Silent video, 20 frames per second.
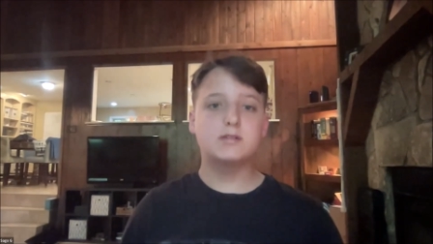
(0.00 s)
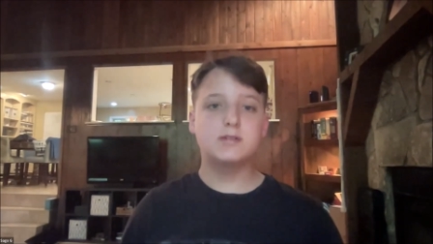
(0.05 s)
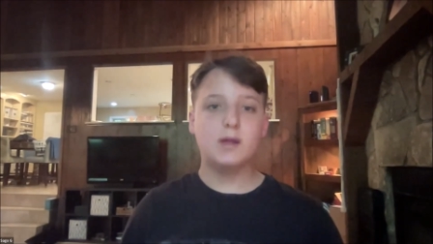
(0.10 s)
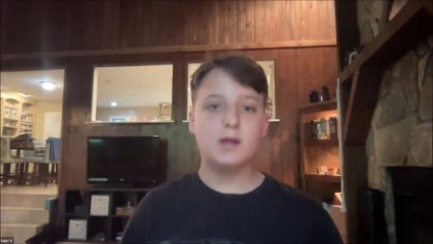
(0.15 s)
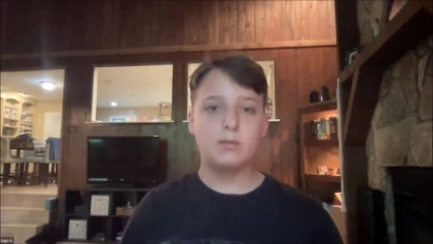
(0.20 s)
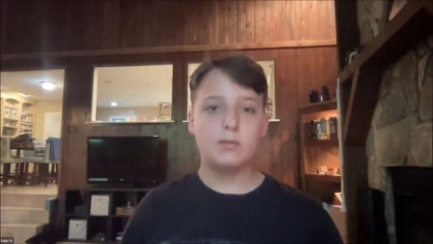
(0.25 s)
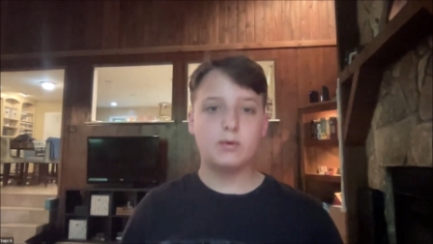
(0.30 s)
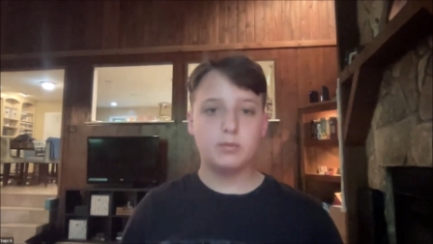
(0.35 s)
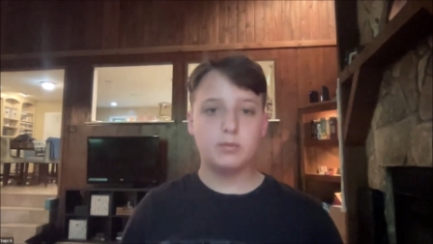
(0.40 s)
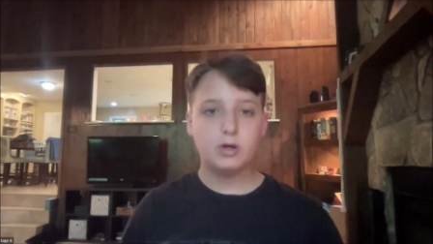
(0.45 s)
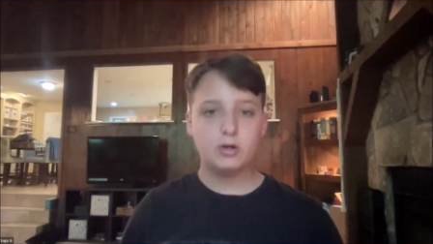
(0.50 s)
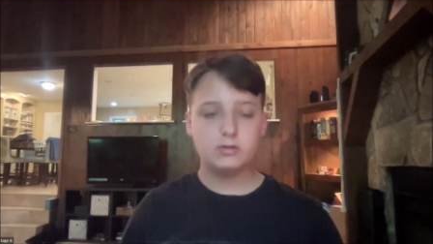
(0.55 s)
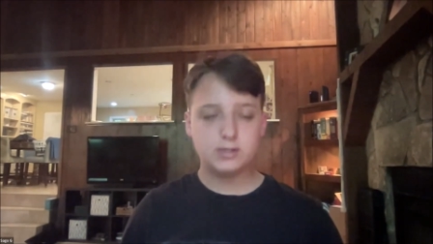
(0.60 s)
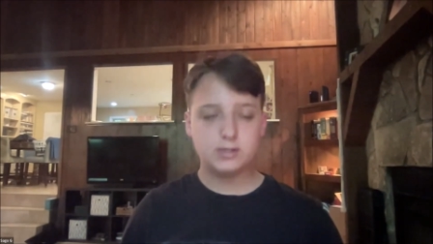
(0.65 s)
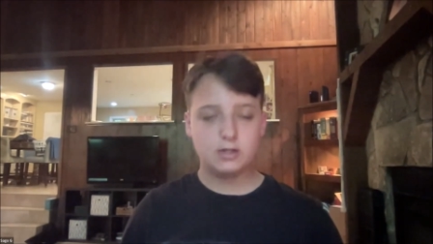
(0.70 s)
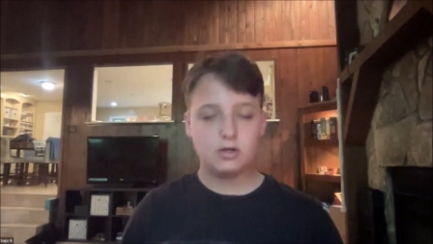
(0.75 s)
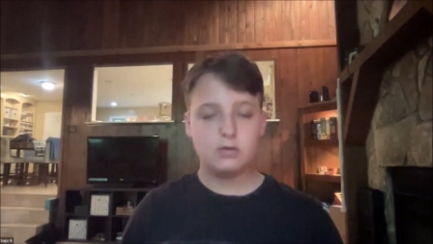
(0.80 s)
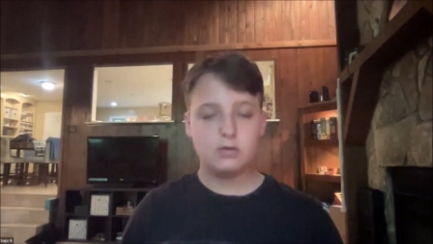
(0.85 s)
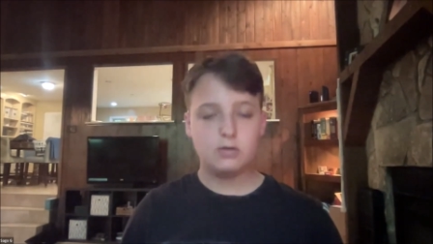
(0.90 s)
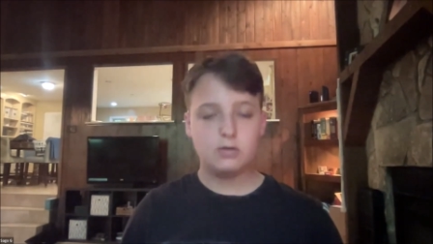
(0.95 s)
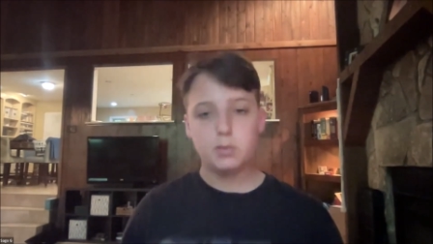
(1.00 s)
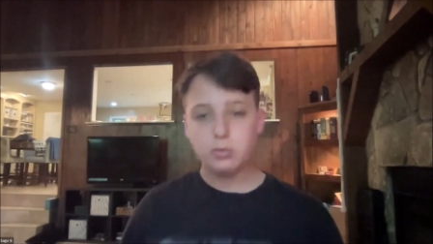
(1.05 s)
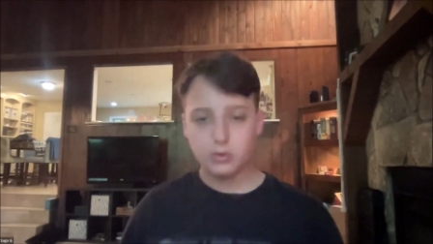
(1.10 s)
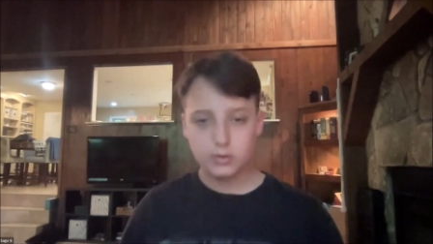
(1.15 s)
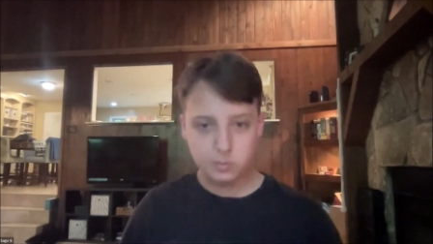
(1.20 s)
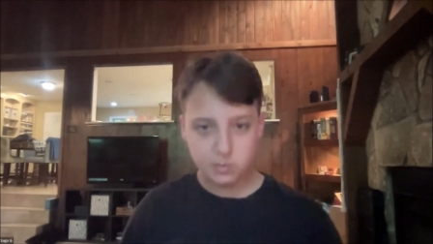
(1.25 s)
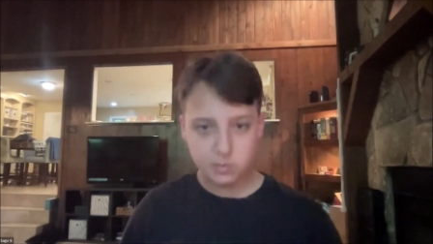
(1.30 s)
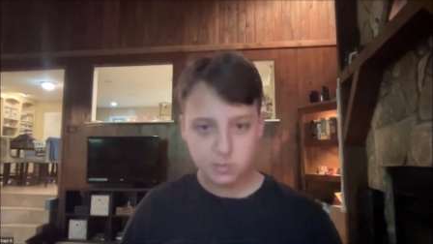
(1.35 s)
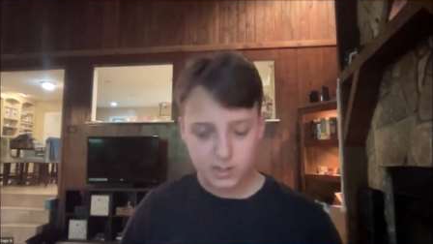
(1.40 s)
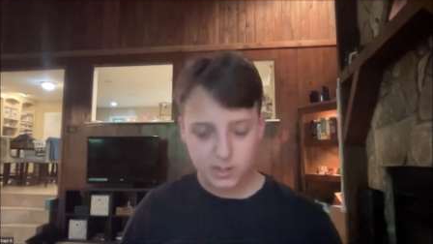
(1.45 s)
but it's time to tell
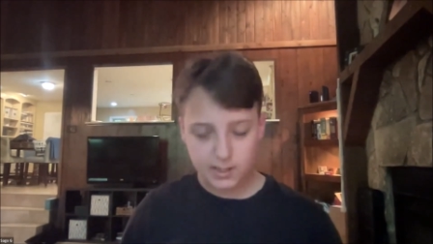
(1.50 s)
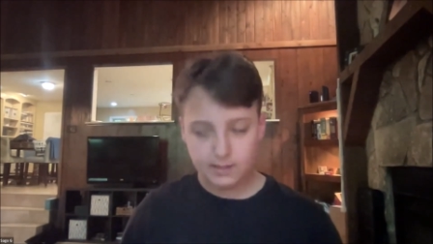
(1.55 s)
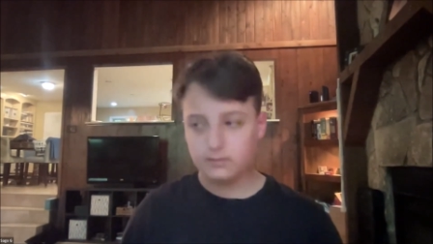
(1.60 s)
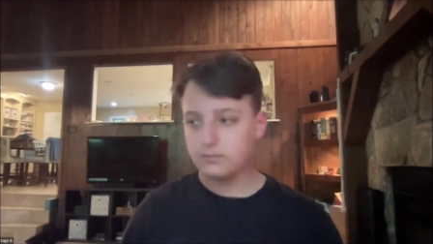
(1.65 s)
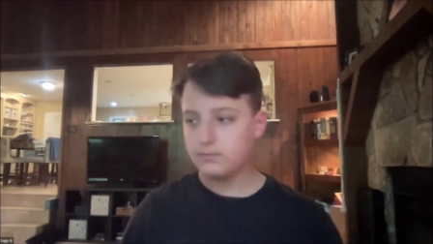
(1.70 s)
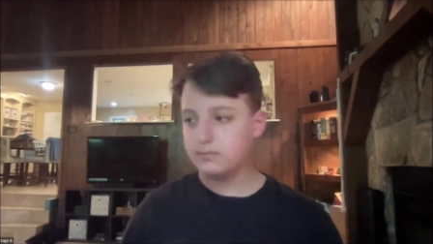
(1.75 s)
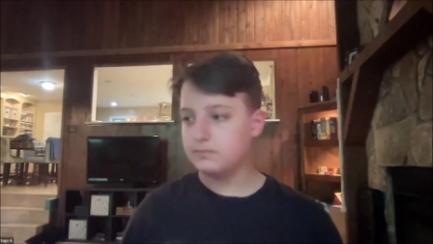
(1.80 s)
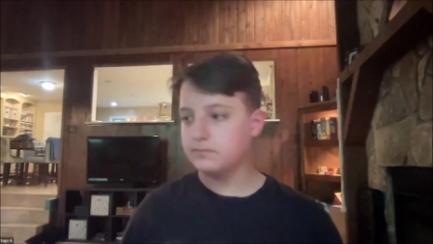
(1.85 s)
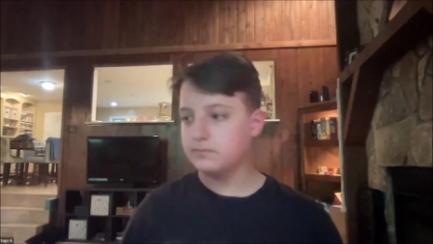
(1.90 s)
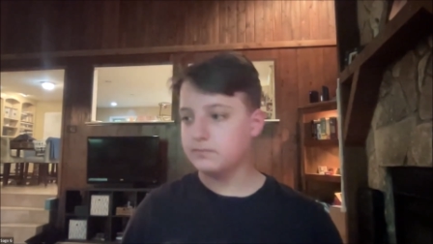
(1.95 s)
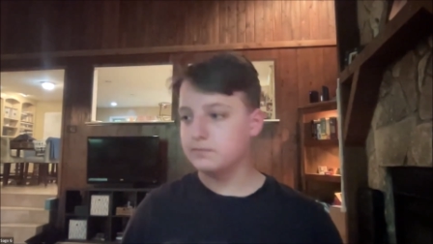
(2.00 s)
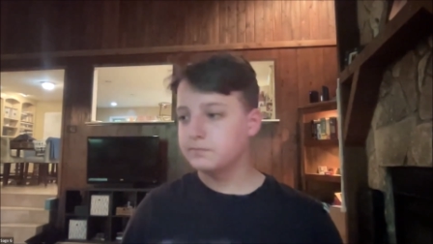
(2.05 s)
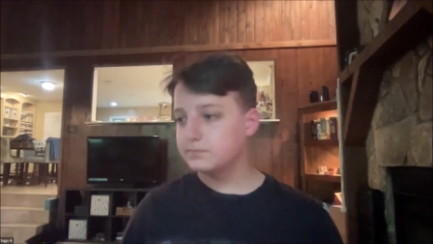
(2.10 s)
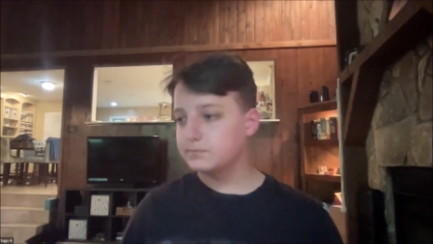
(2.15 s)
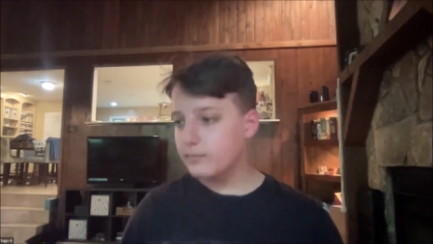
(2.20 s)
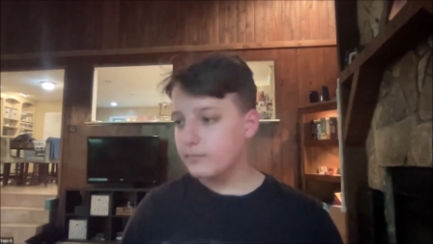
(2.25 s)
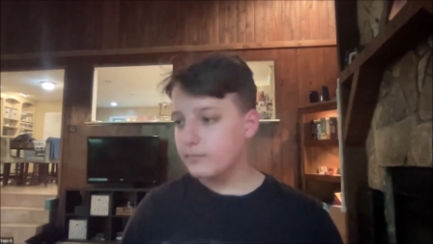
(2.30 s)
people the plan.